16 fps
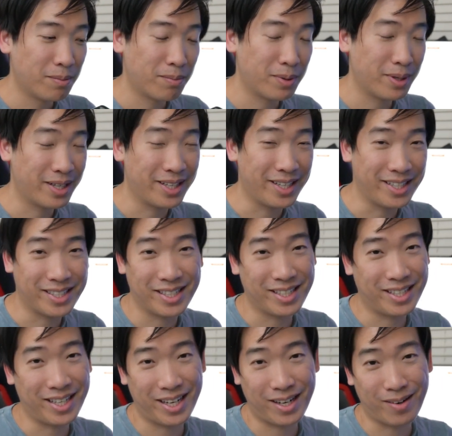pretty easy
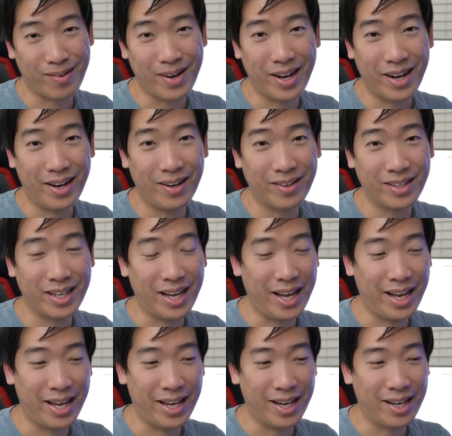to take around,
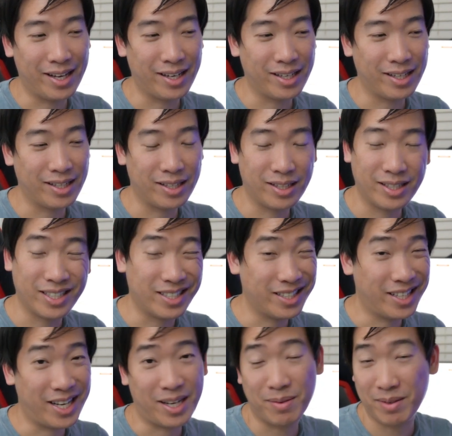and doesn't
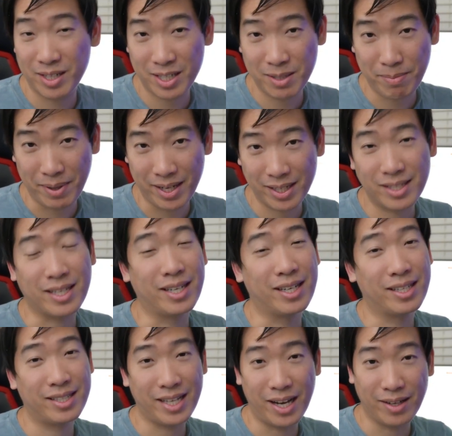take up much space, and
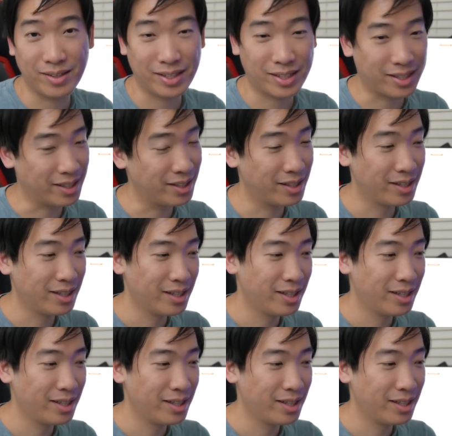it sounds good.